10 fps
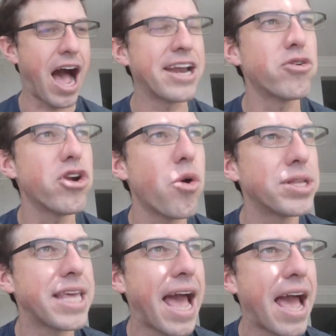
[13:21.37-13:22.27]
I don't know
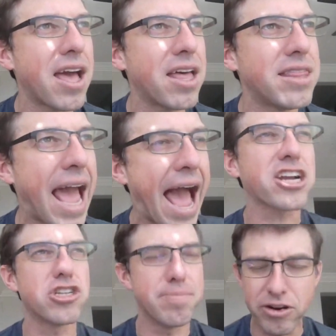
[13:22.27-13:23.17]
what the
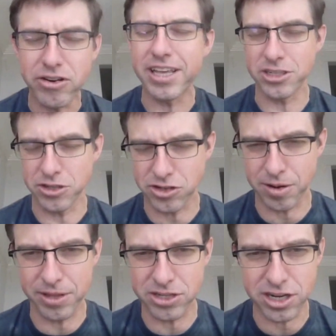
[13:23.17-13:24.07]
actionability is of some
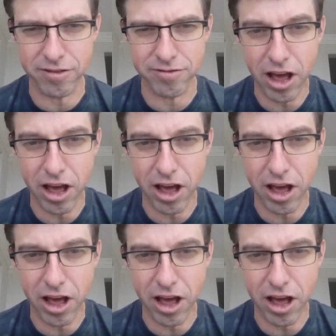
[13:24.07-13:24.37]
of this stuff.